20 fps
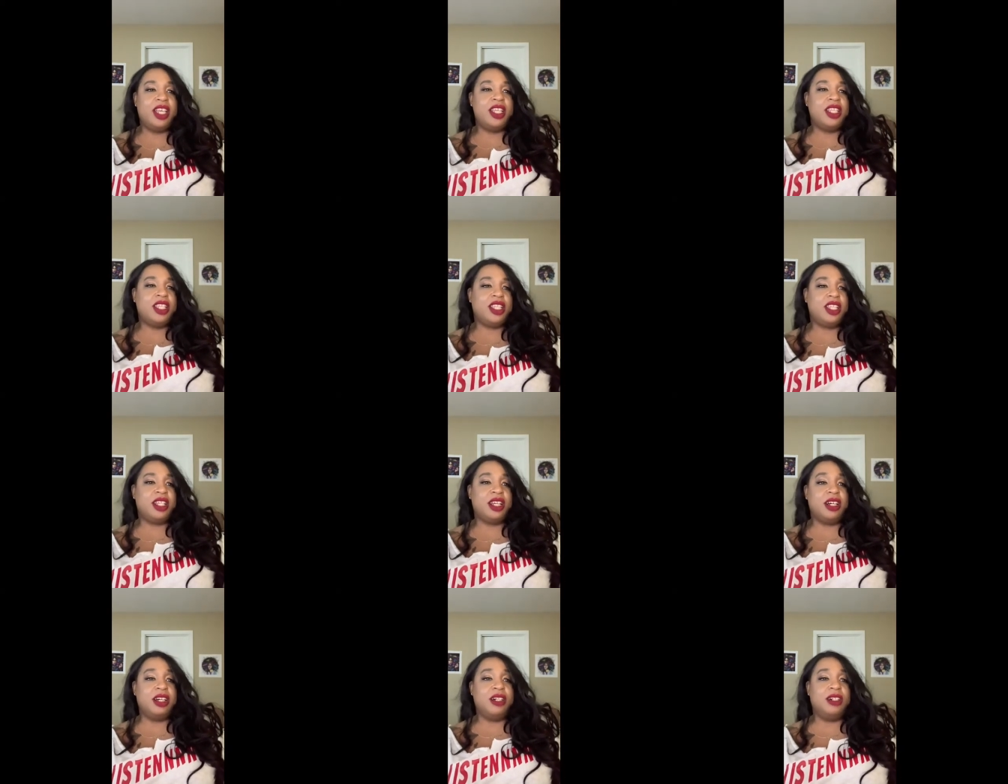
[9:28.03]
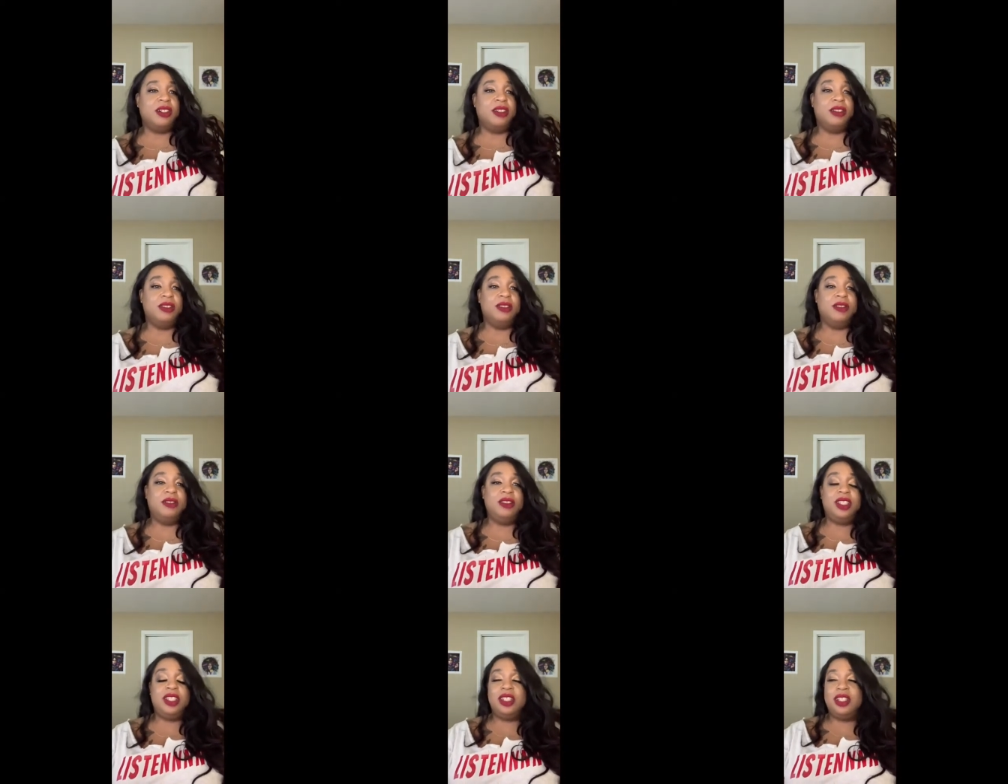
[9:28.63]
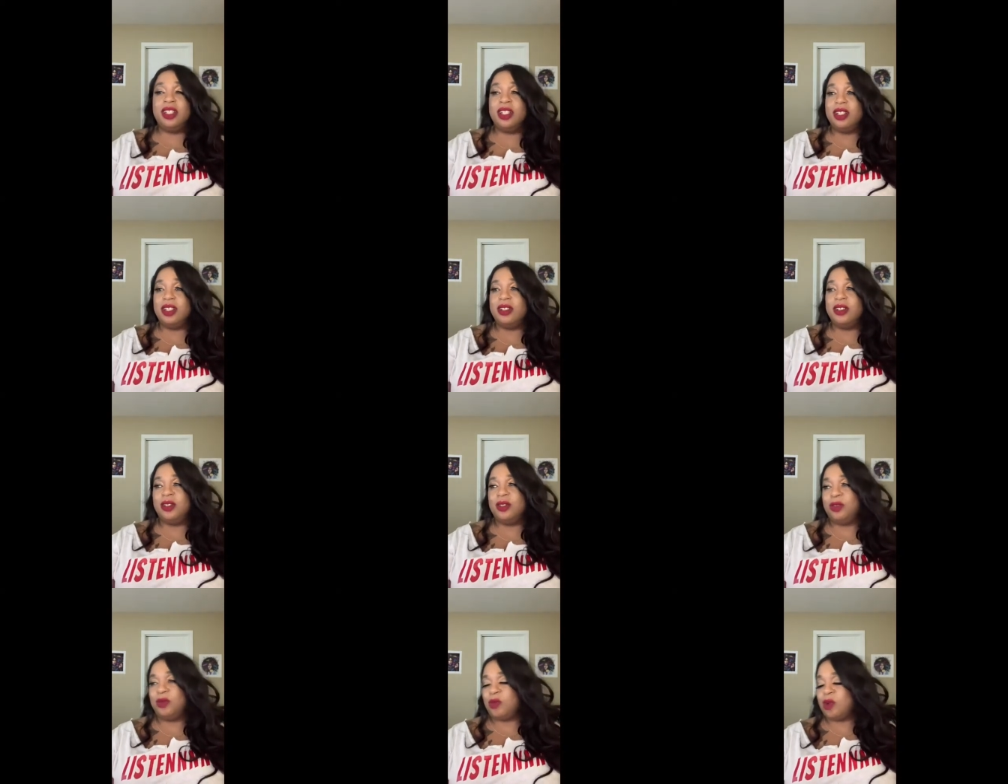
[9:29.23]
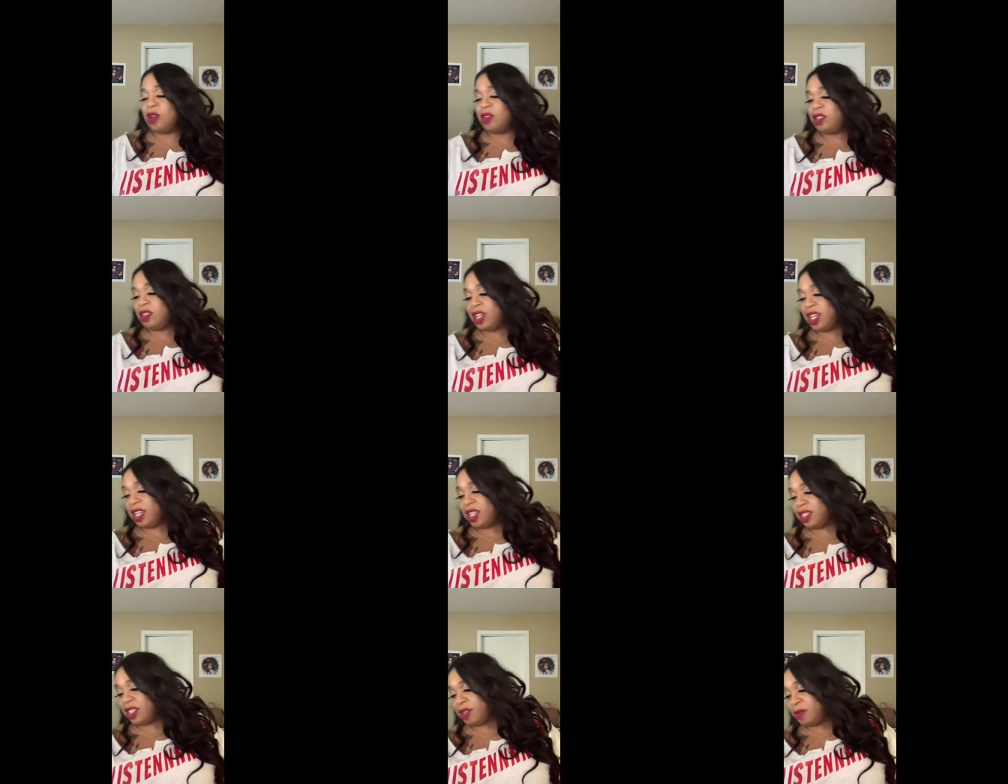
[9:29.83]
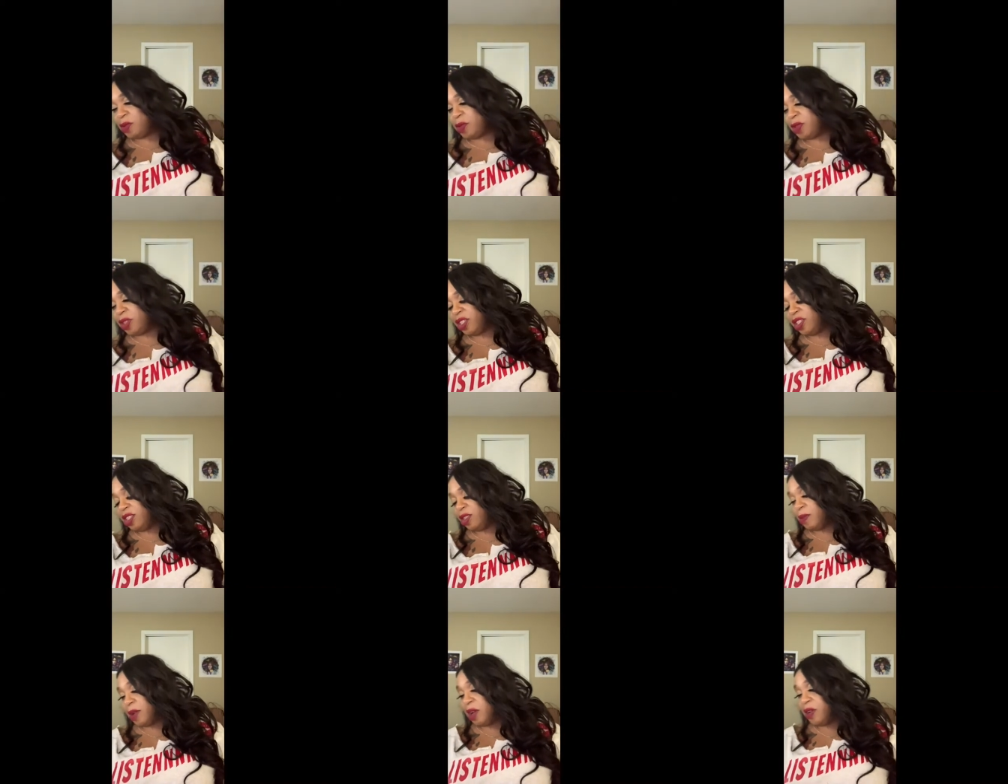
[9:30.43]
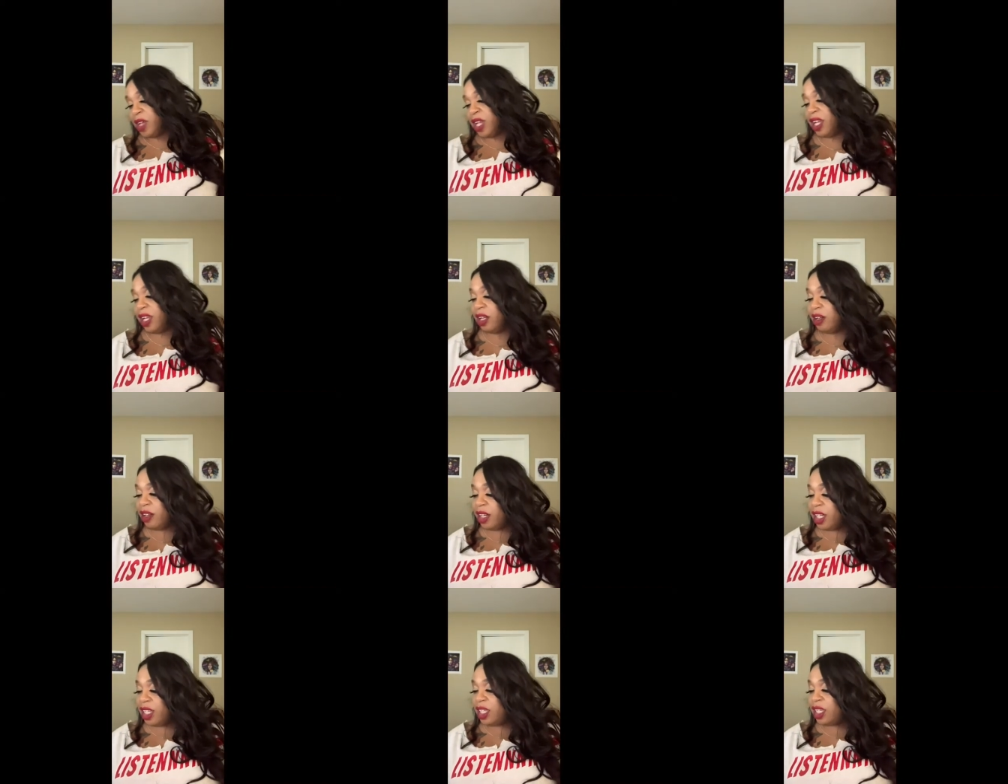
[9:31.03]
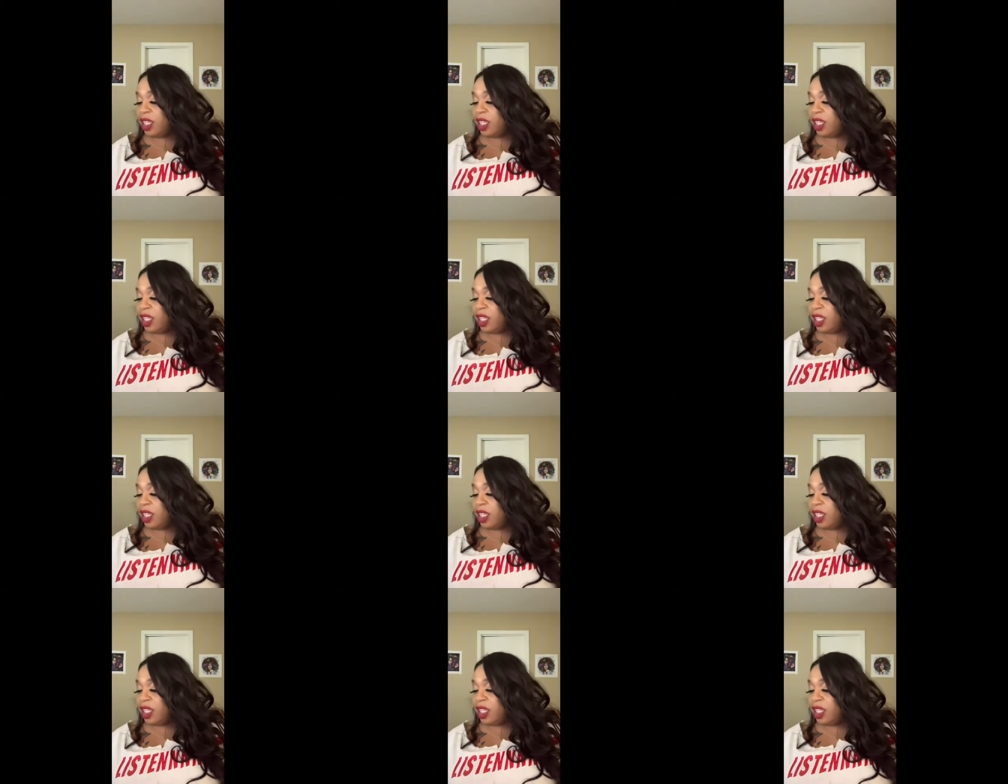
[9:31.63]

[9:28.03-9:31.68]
So, you know, Walter asked a couple questions about Eric.